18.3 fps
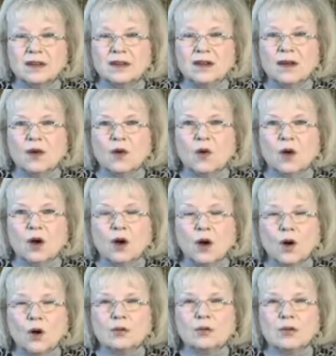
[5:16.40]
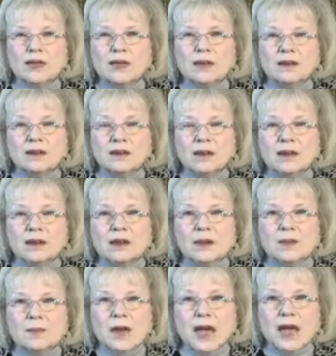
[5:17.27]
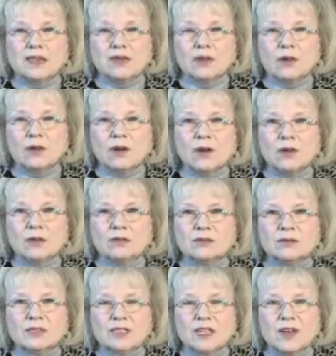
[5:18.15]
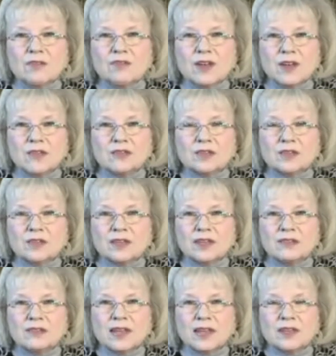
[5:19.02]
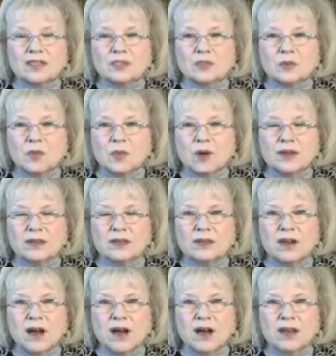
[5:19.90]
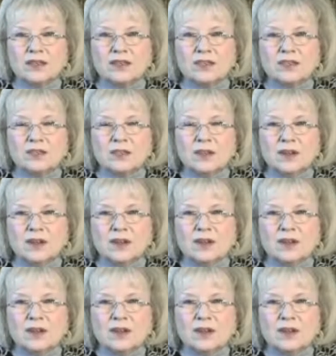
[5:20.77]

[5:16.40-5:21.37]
or holy by their own self effort, and that's what God is.